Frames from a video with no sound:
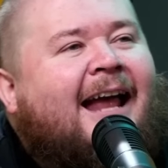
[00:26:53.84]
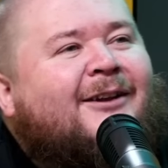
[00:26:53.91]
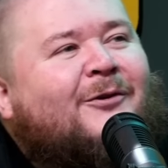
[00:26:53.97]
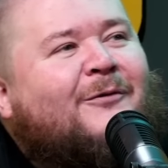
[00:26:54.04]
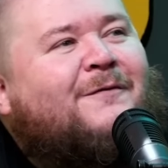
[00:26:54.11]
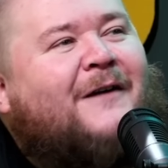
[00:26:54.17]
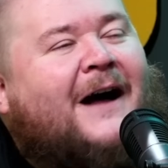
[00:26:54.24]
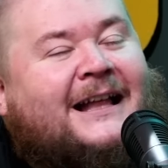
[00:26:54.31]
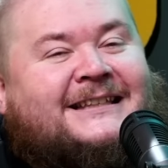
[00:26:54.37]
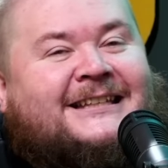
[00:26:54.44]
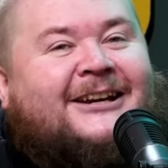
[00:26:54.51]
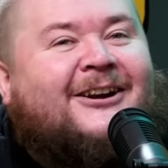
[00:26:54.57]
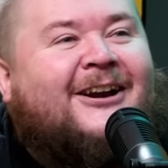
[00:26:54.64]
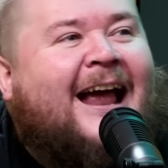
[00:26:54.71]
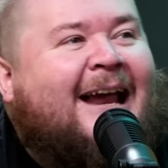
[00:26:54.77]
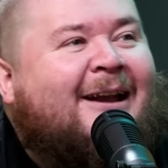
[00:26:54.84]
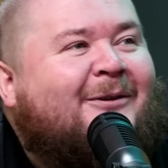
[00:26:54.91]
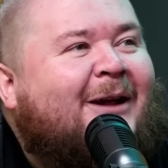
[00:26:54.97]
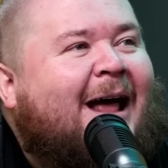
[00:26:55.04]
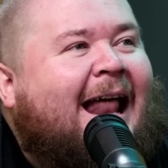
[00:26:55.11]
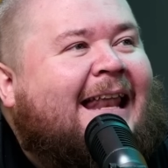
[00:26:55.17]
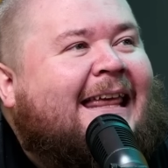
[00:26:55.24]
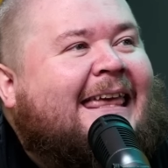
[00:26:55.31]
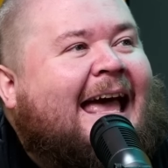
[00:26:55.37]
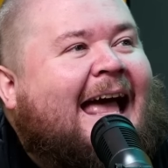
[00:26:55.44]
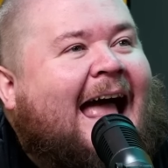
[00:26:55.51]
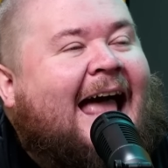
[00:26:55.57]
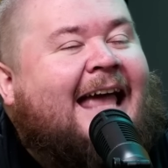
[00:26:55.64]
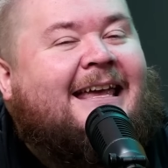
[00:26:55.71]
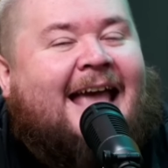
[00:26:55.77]
don't fancy her. I don't like.
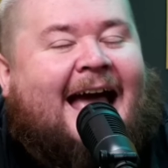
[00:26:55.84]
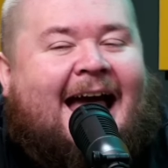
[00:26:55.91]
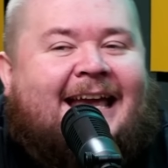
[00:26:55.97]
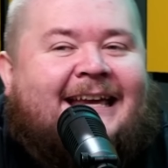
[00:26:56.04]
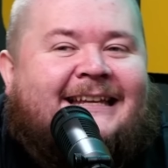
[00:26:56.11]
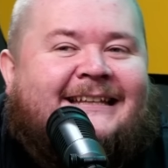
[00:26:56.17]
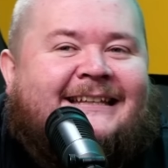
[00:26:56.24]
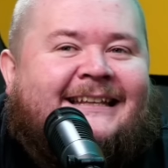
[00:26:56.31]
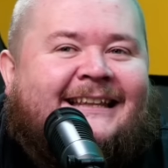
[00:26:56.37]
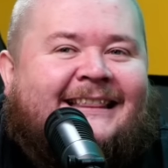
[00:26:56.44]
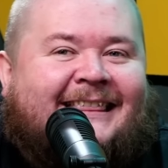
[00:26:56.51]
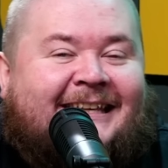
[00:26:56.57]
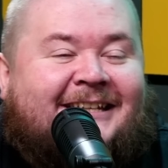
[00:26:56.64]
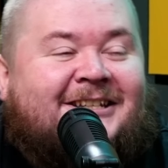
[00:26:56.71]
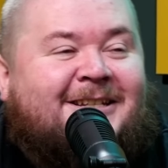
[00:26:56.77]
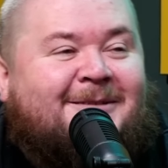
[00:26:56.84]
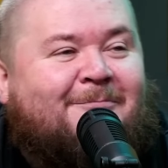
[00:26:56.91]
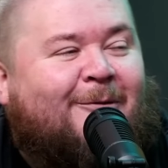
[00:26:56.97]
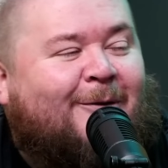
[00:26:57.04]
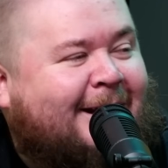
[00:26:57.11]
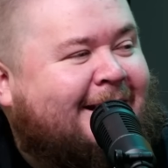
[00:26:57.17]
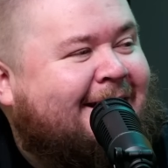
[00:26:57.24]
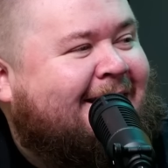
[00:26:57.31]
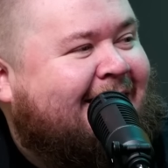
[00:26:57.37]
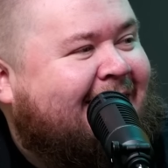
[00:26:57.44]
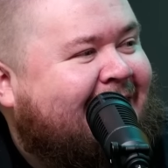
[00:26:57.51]
I I think she's brilliant.